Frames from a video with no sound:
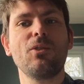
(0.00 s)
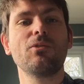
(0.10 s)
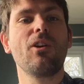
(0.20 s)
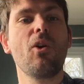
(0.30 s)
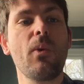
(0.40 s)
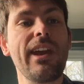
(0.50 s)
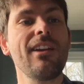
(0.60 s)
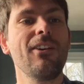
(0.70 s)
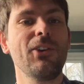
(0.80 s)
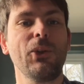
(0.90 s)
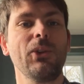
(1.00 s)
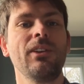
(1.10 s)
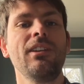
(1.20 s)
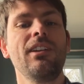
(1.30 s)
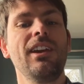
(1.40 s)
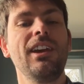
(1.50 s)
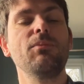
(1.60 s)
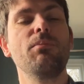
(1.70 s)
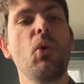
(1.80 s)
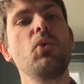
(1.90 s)
Or are we on,
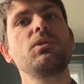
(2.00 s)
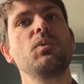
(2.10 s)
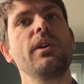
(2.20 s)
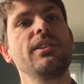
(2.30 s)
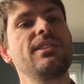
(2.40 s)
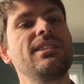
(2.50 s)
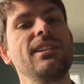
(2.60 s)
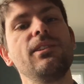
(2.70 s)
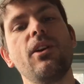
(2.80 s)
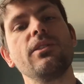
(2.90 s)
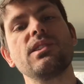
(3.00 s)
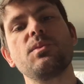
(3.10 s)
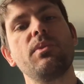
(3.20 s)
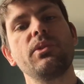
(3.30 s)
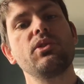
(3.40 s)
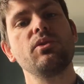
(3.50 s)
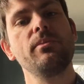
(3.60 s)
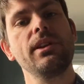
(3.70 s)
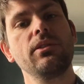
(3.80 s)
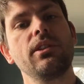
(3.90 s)
in Paul's words, still on spiritual
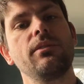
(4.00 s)
milk?